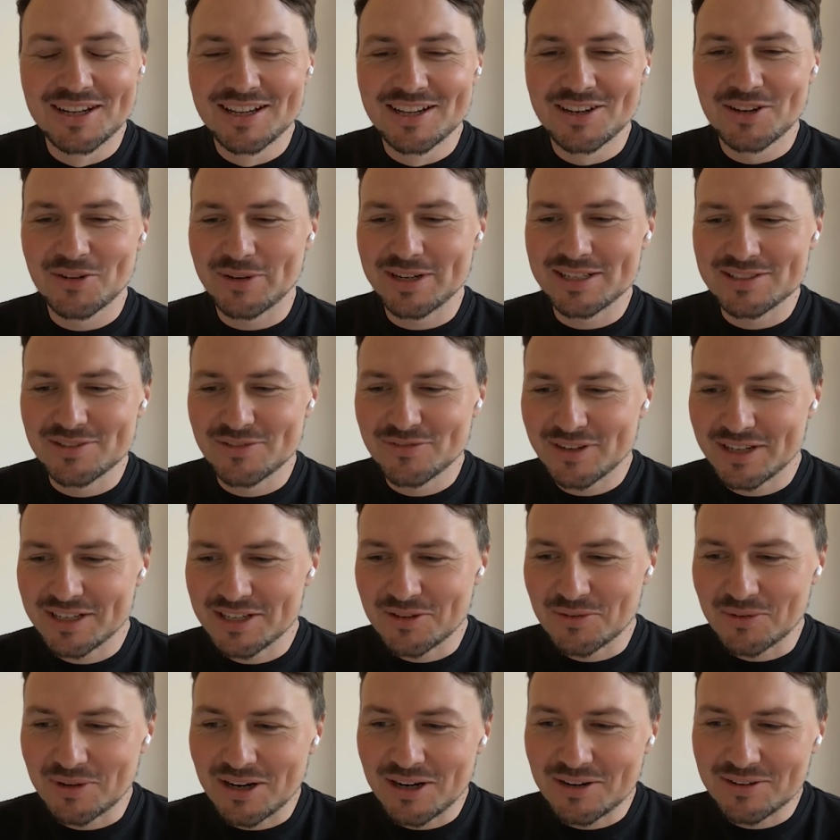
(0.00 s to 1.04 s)
crazy
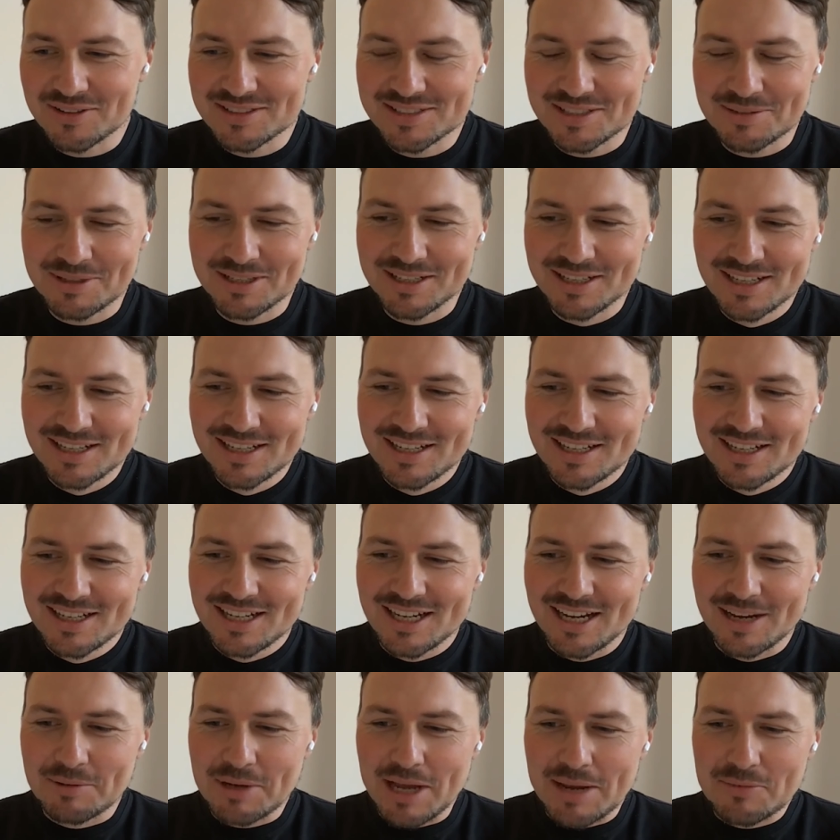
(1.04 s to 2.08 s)
funding rounds. I mean,
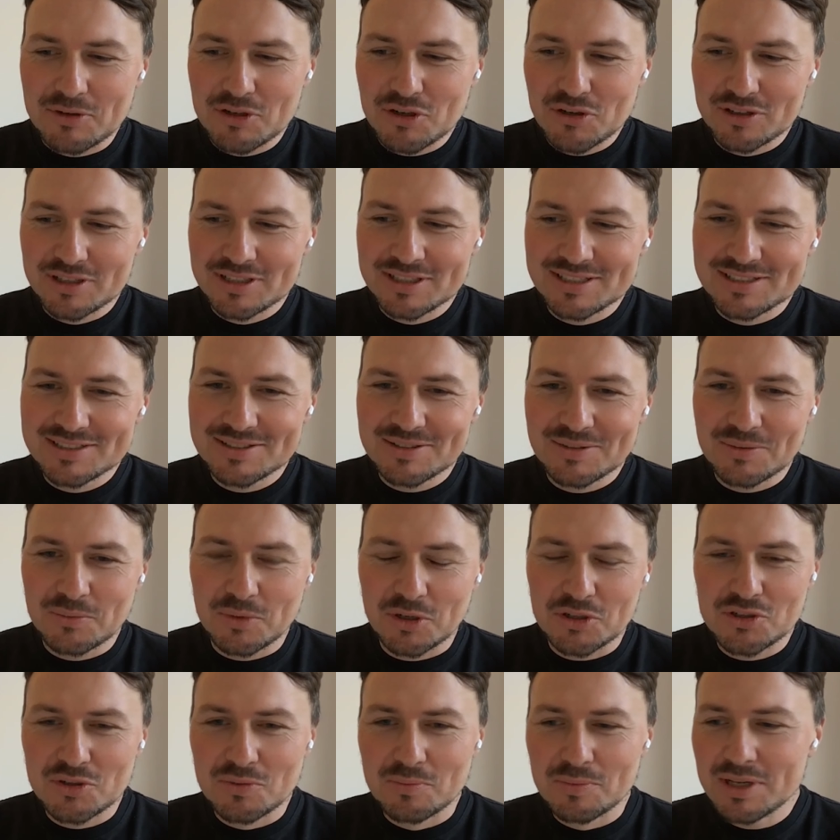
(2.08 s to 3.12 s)
I'm curious
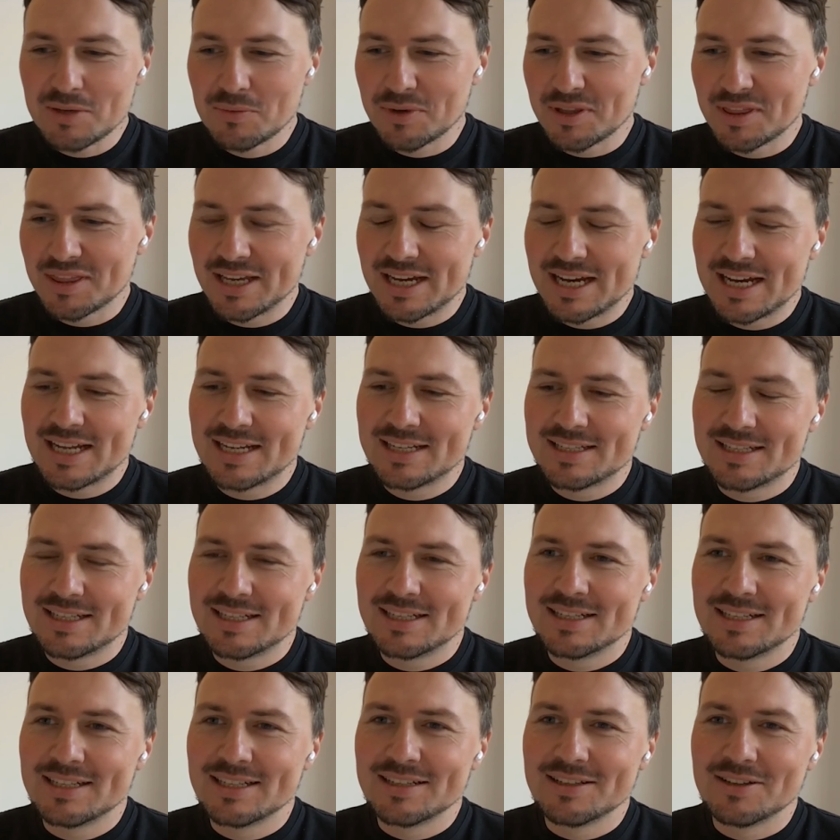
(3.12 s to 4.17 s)
what you mean with that,
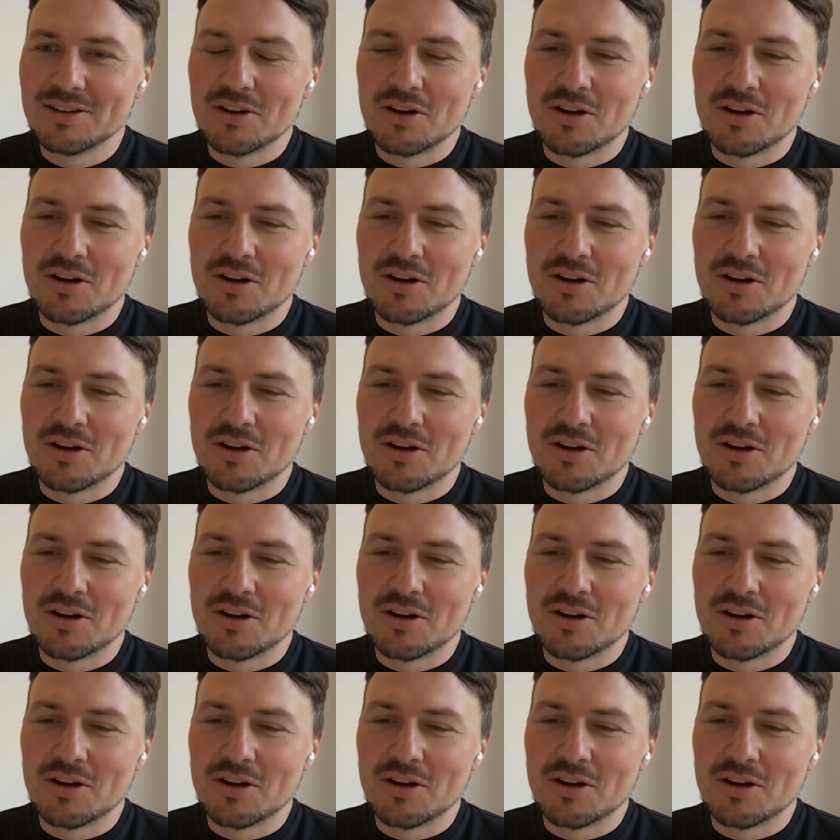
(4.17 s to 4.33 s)
and